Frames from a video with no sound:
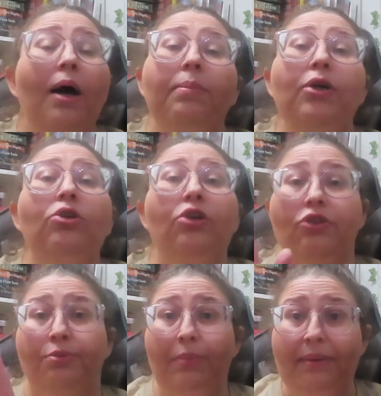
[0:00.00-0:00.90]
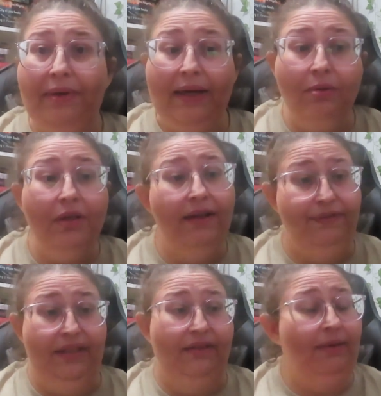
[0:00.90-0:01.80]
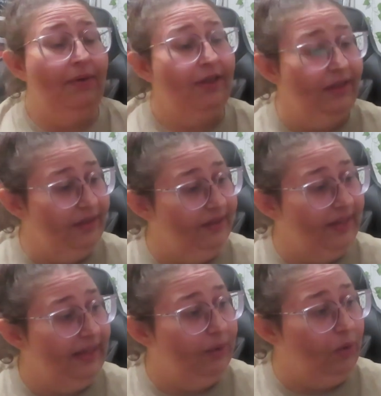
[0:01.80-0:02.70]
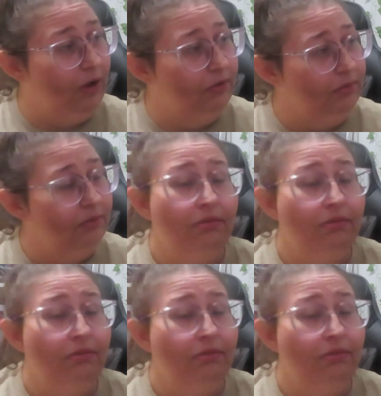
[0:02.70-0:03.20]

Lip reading: But who knows? Maybe I will love this. I'm not gonna say I won't.